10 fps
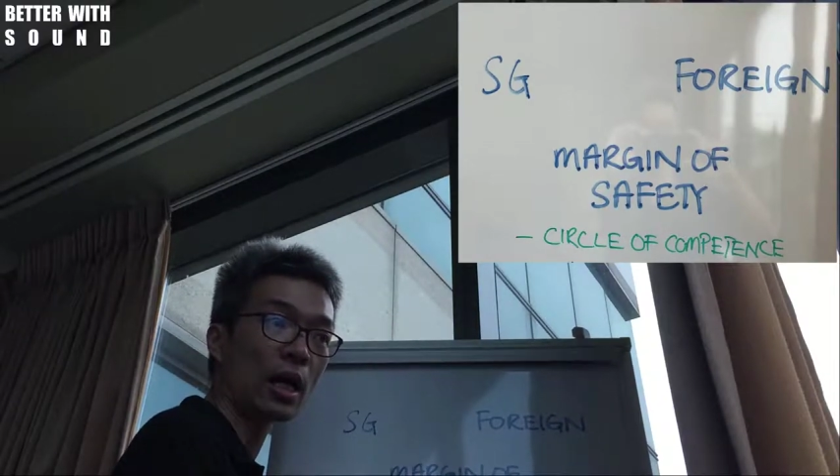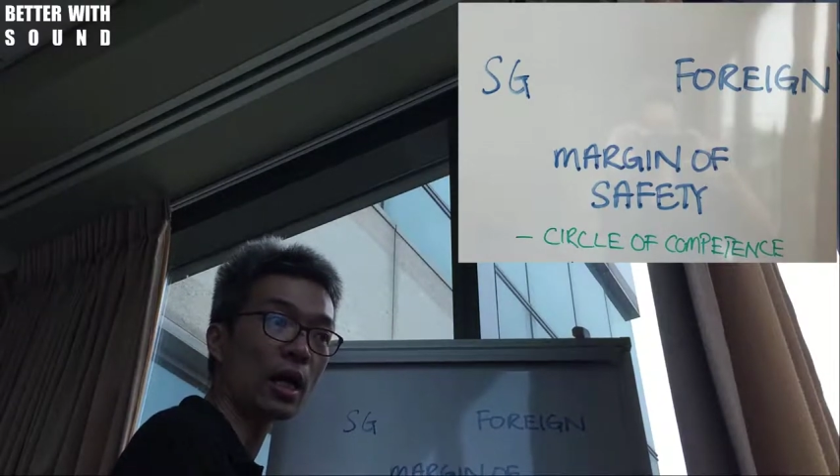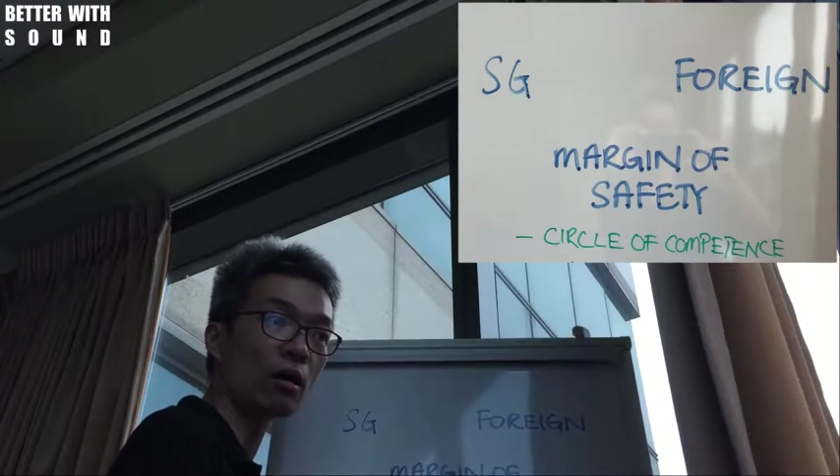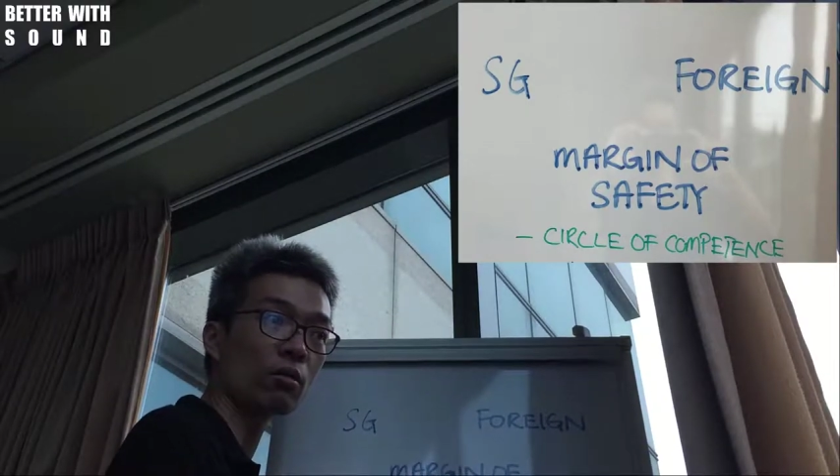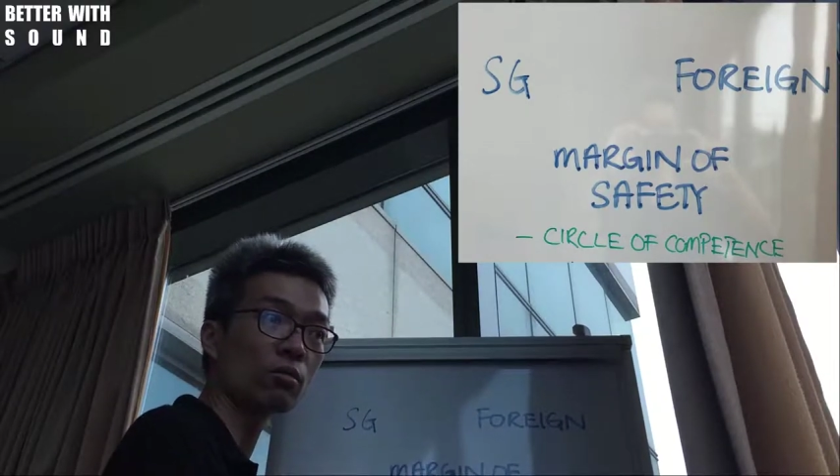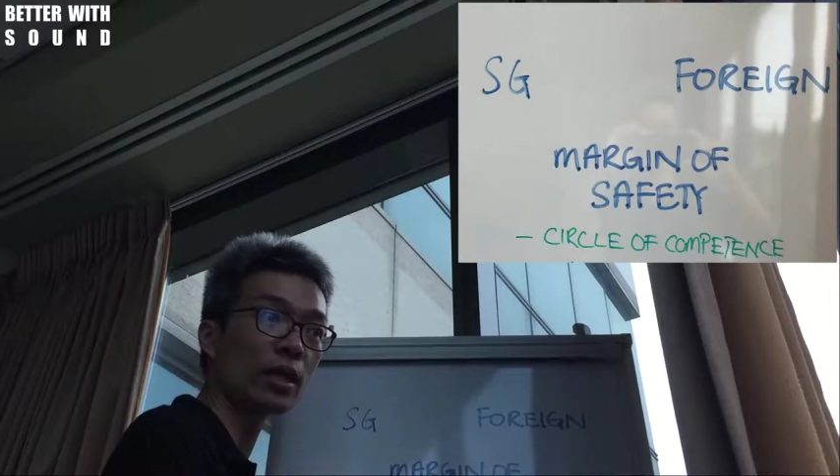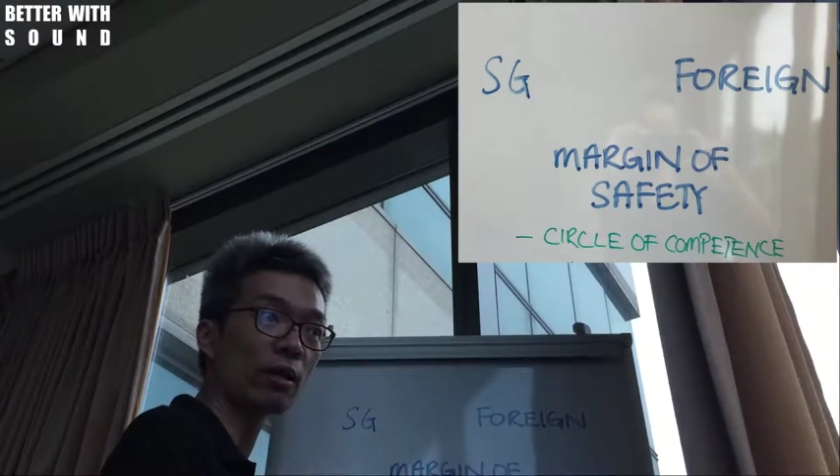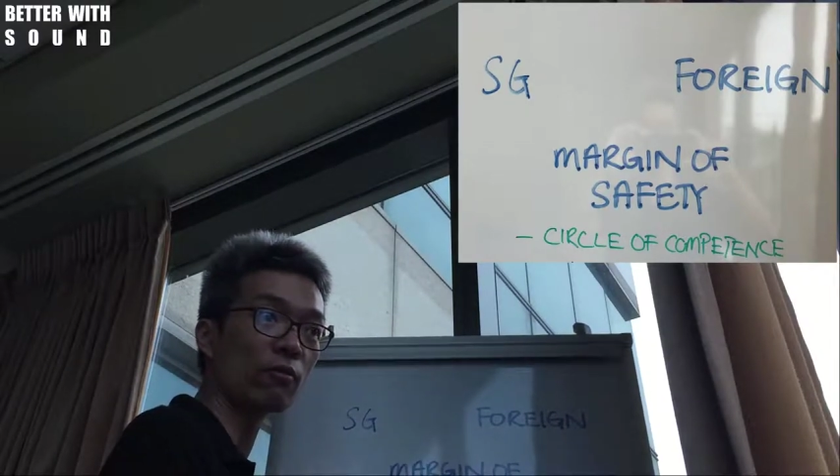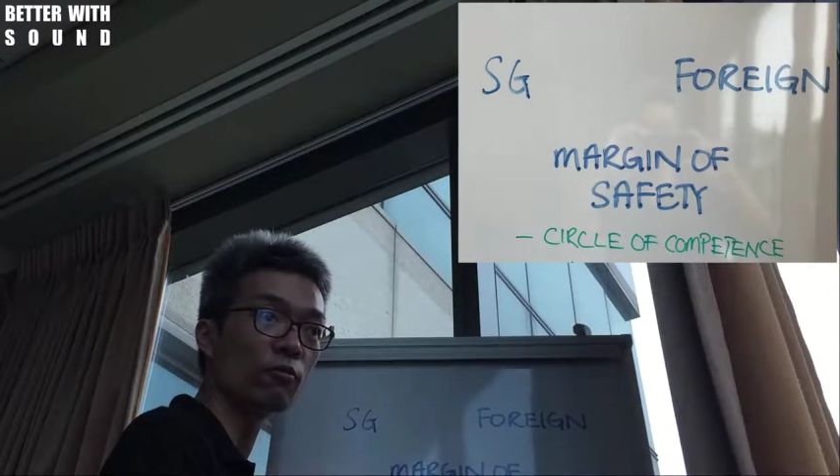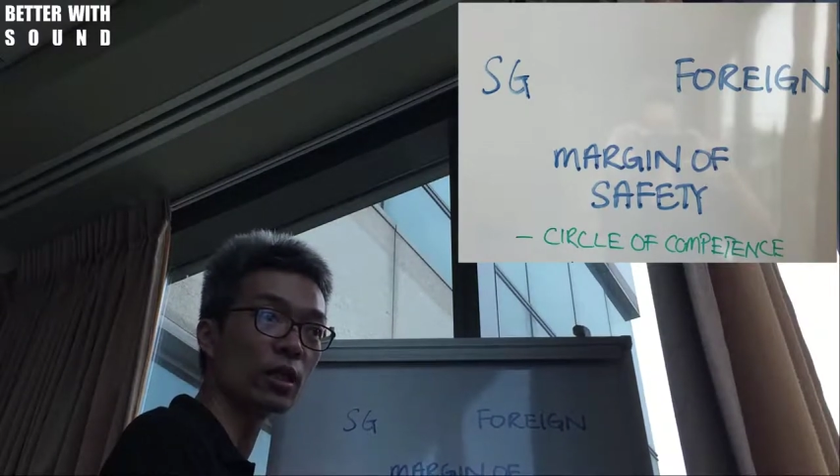how
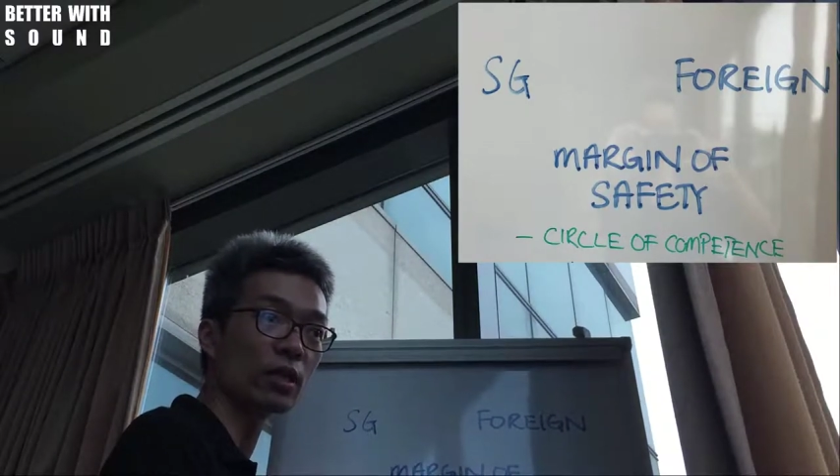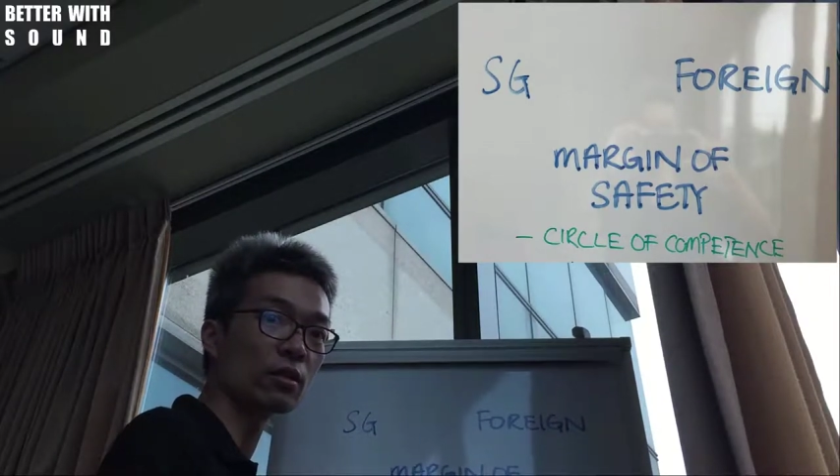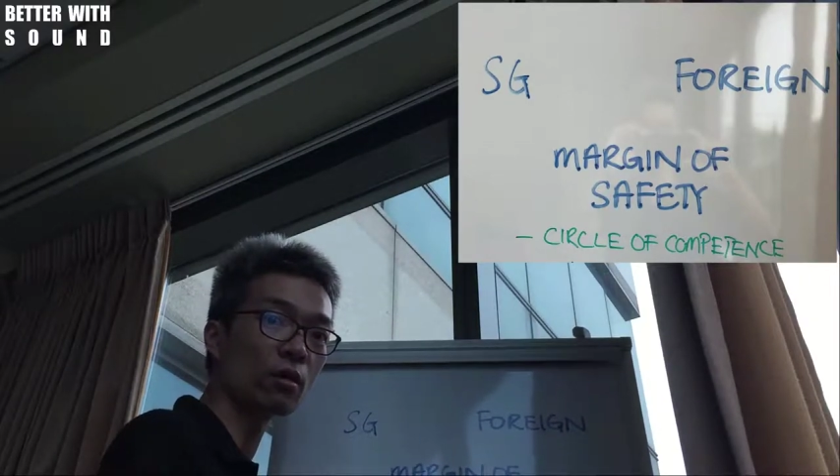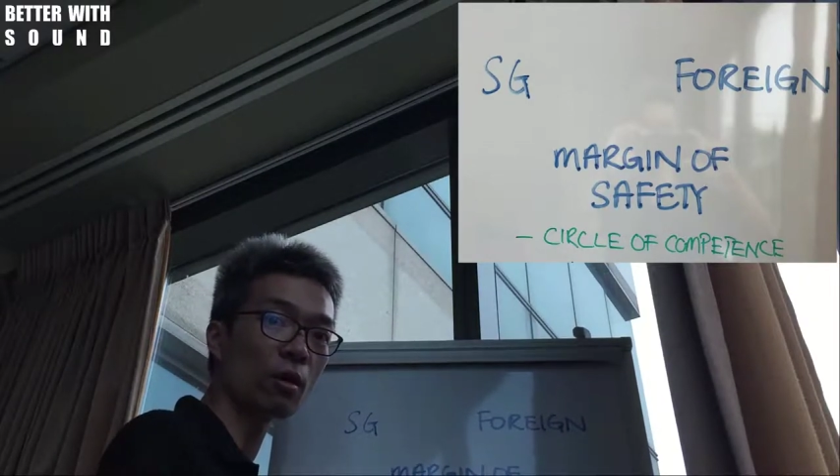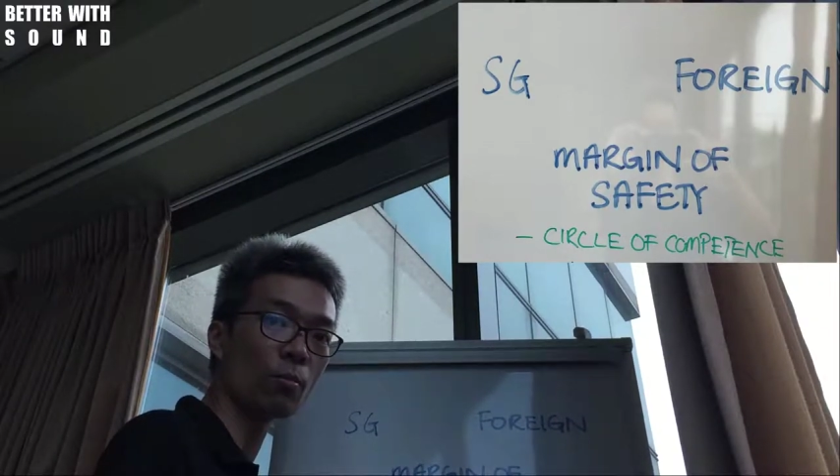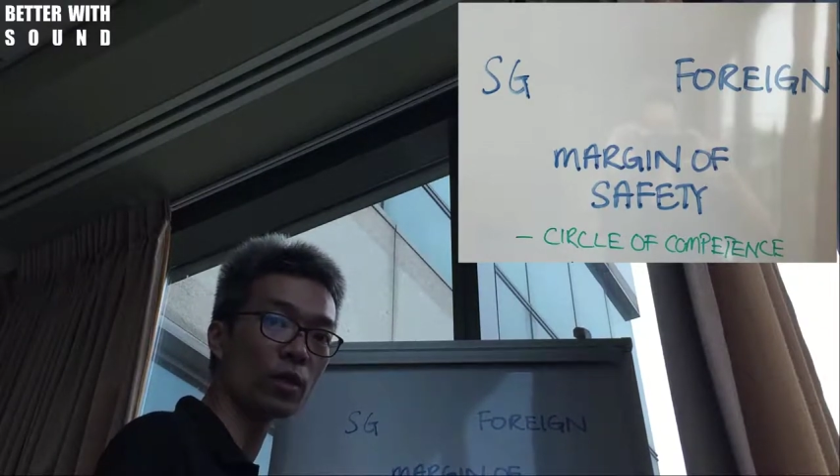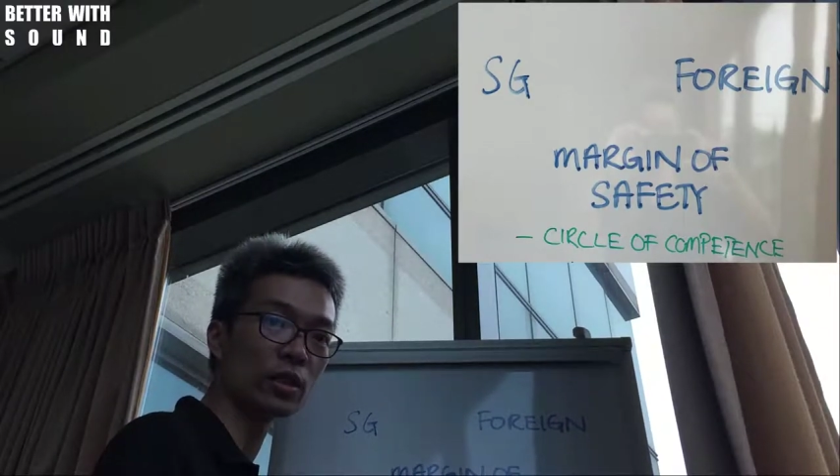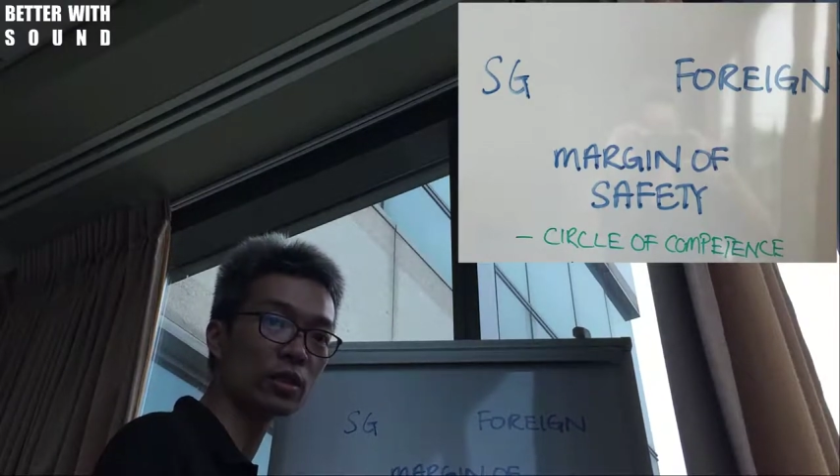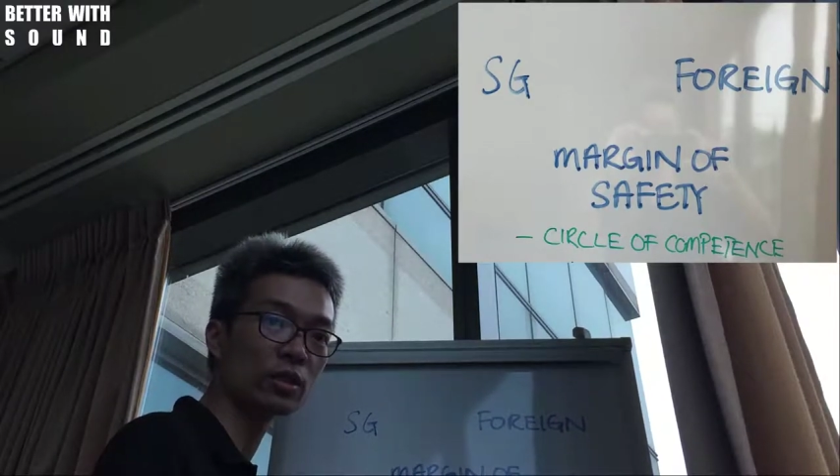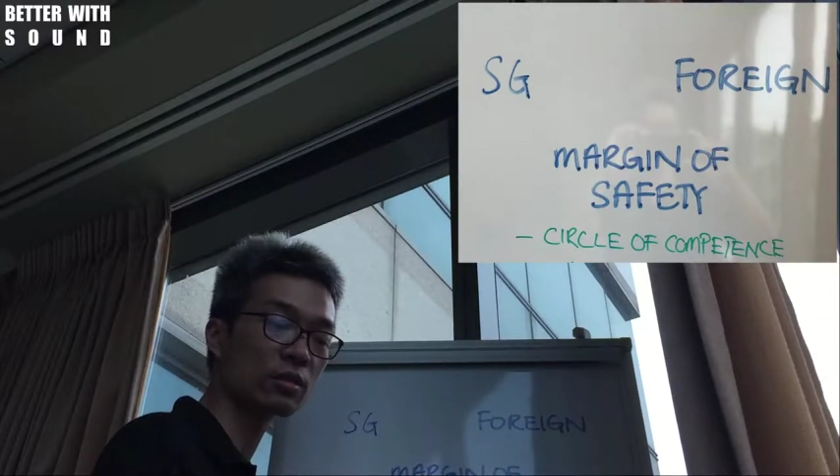that REIT
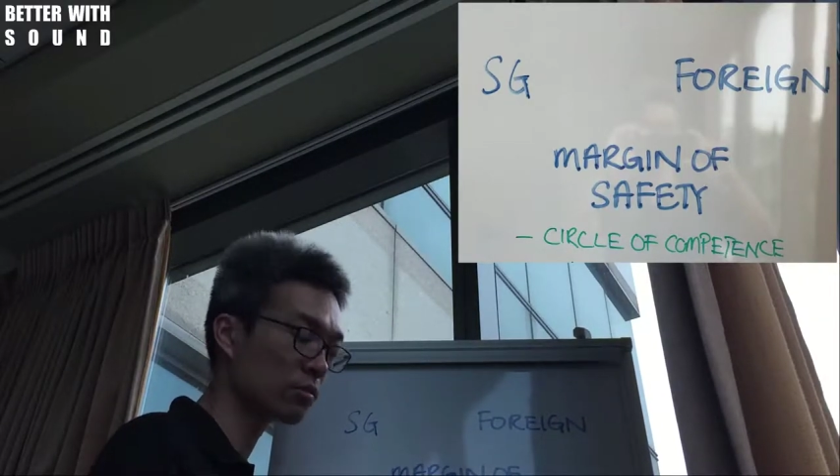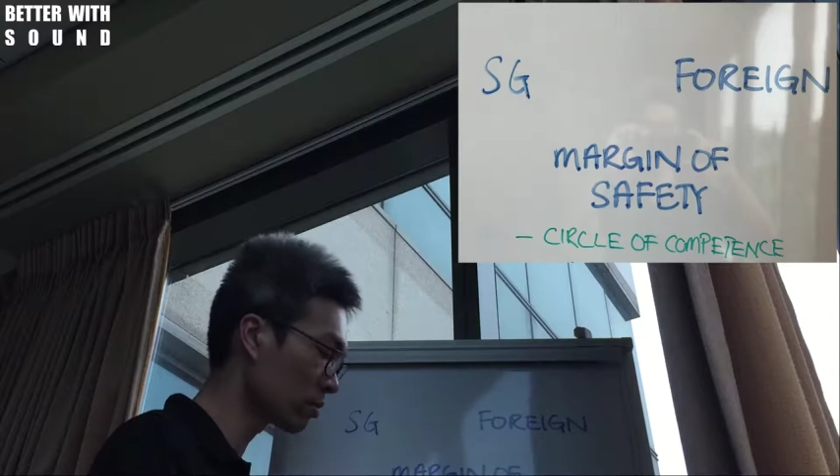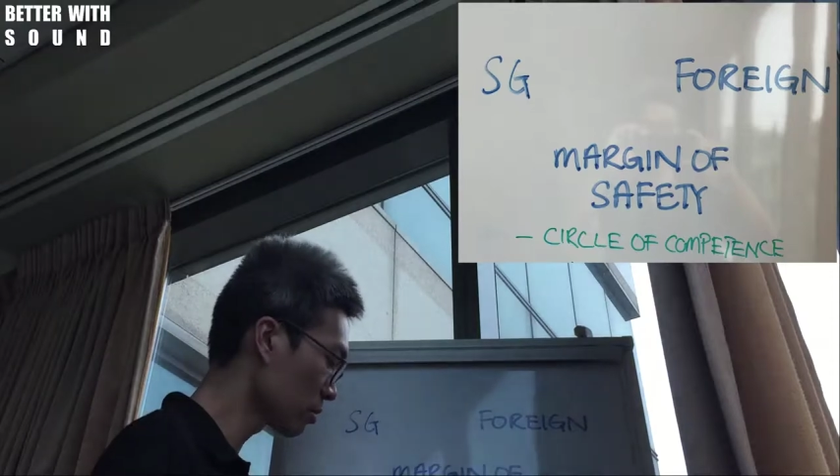operates?